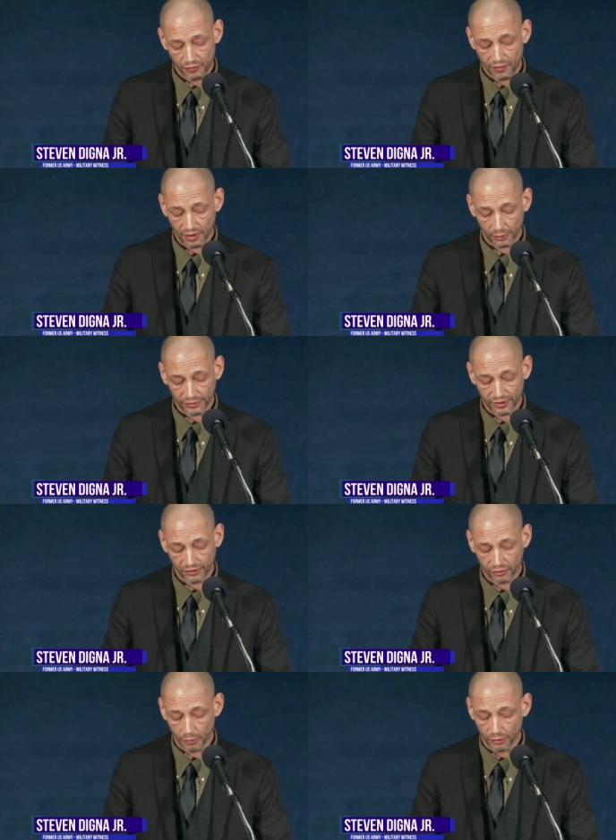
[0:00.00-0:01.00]
The following
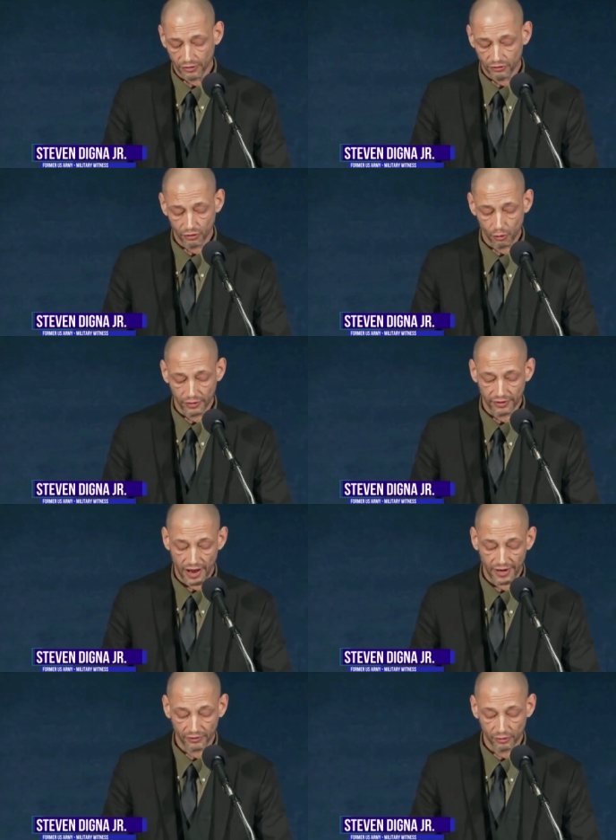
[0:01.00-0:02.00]
testimony is true and as
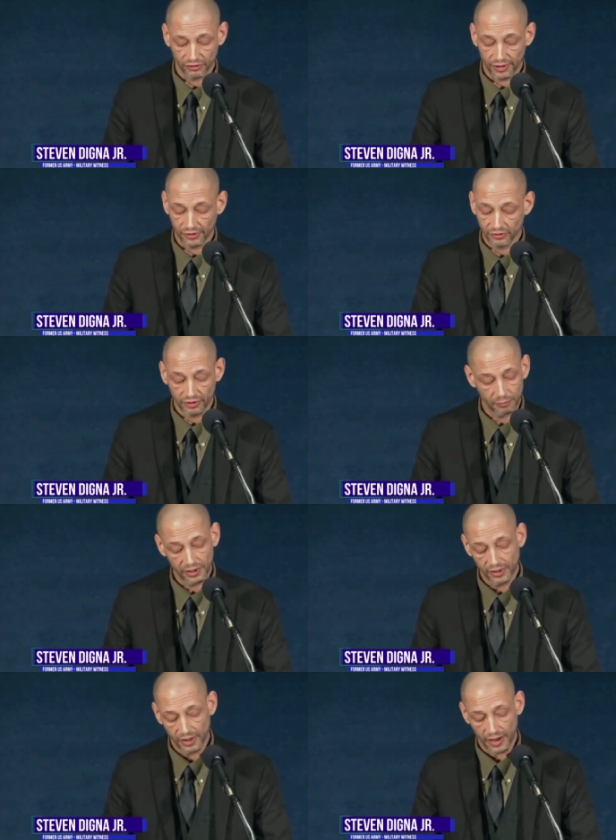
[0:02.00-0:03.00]
accurate as it can
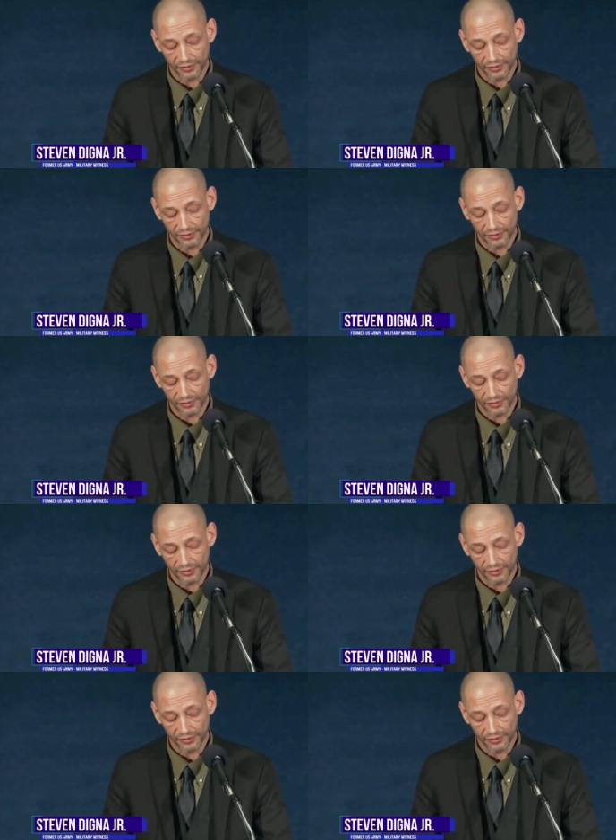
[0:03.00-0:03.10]
be